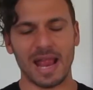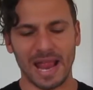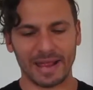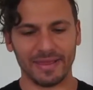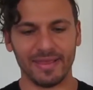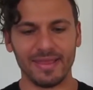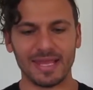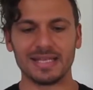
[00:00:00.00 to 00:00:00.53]

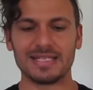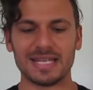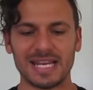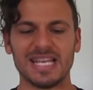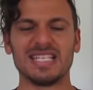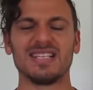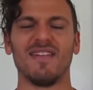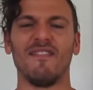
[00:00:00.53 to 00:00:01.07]
And this
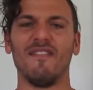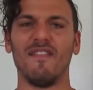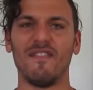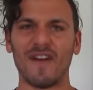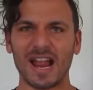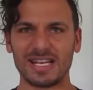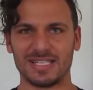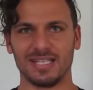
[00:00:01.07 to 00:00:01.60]
is
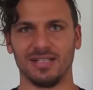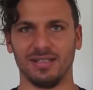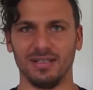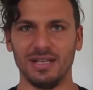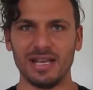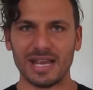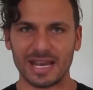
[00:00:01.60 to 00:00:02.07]
vital